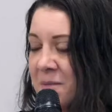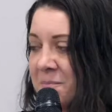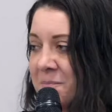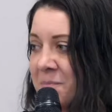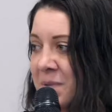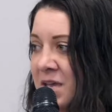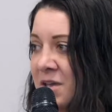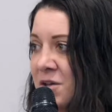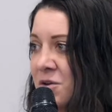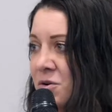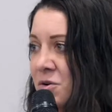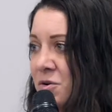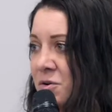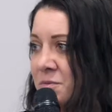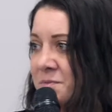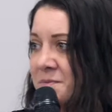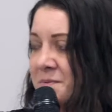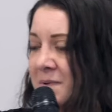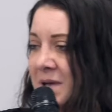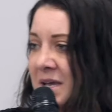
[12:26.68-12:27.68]
B
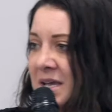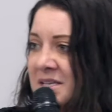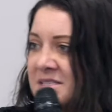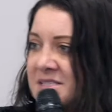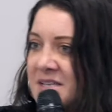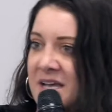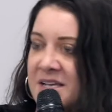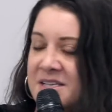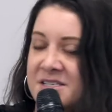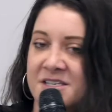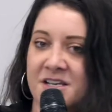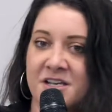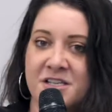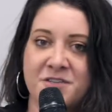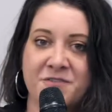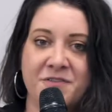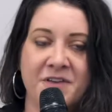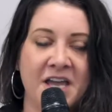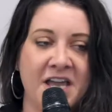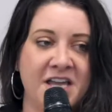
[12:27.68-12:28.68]
Corp is a
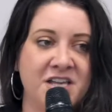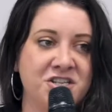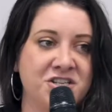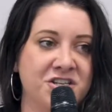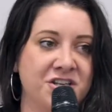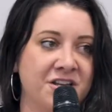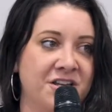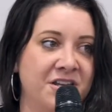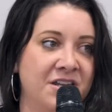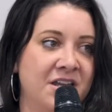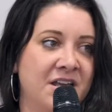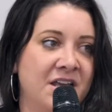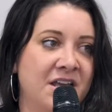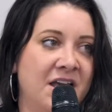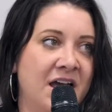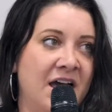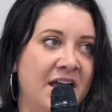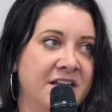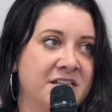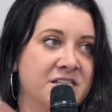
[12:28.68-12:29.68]
certification,
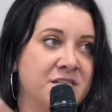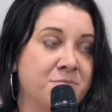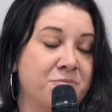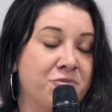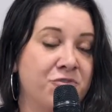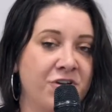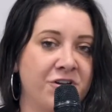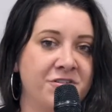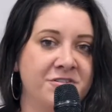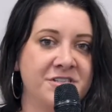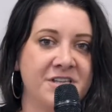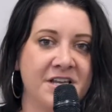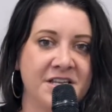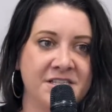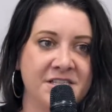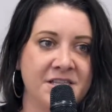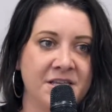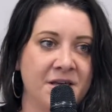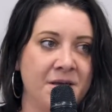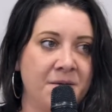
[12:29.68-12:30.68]
and it's a
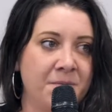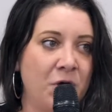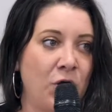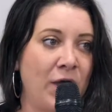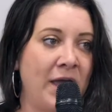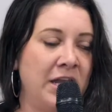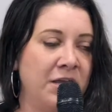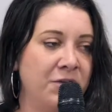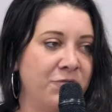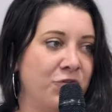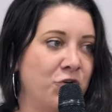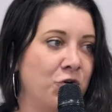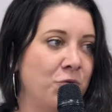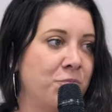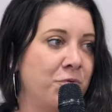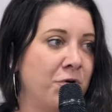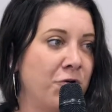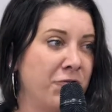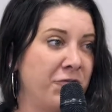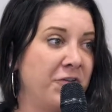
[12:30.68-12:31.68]
process that any
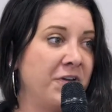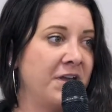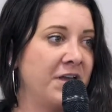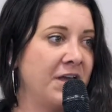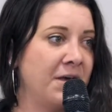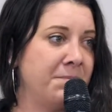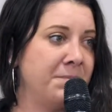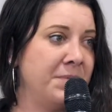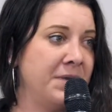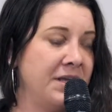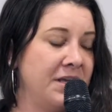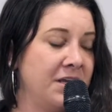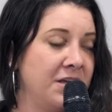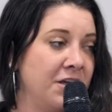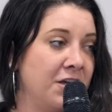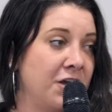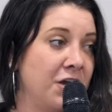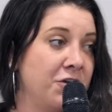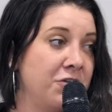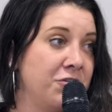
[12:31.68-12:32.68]
for-profit company
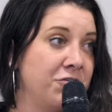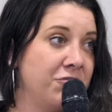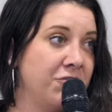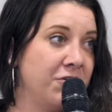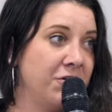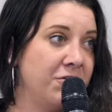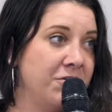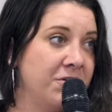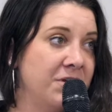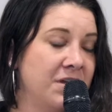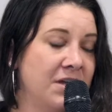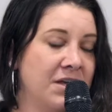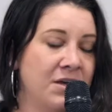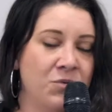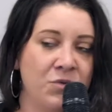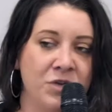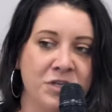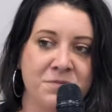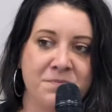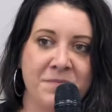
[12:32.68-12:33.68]
can go through,
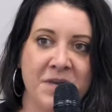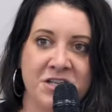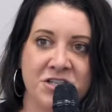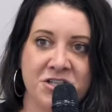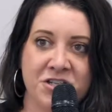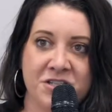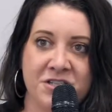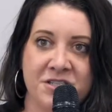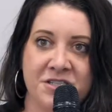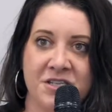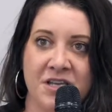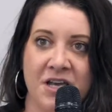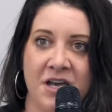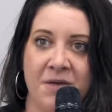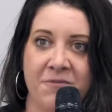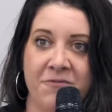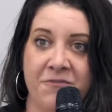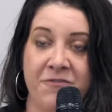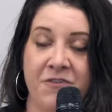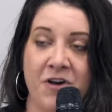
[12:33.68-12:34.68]
which measures
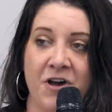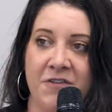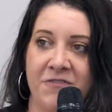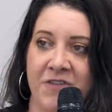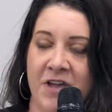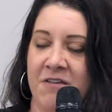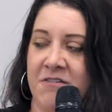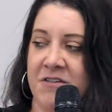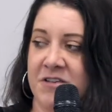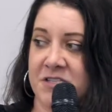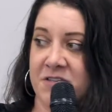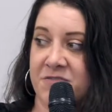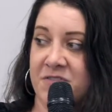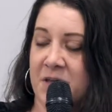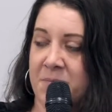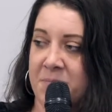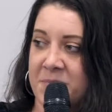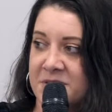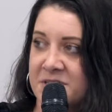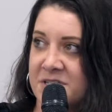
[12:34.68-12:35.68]
5 areas of
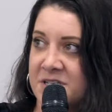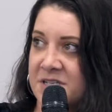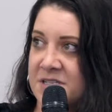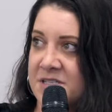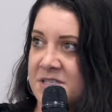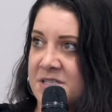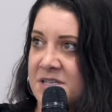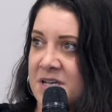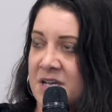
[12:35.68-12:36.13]
their business.